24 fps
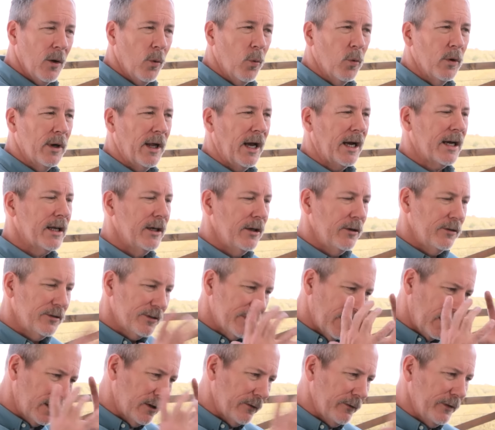we're not going to use
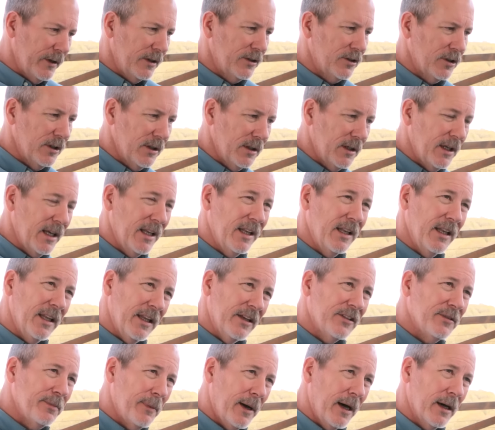tunnel vision in
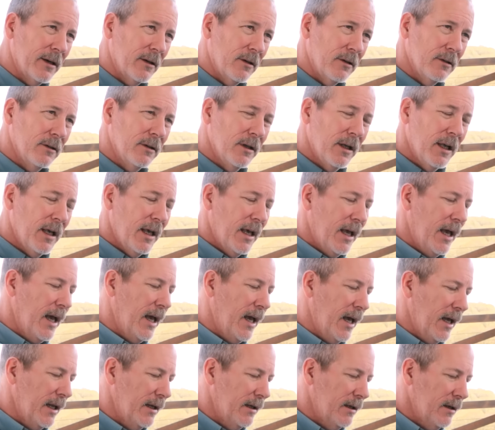this model
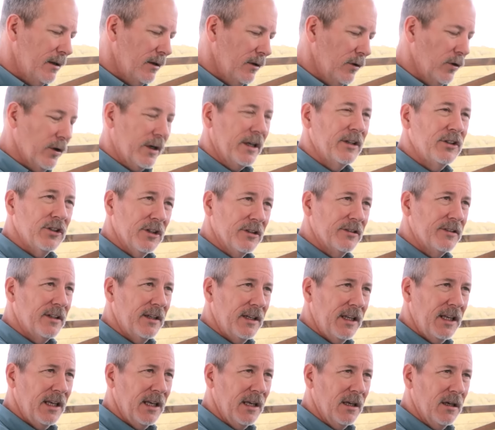and look at just the
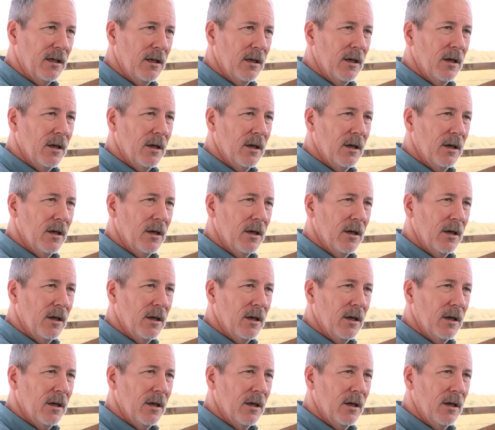knee.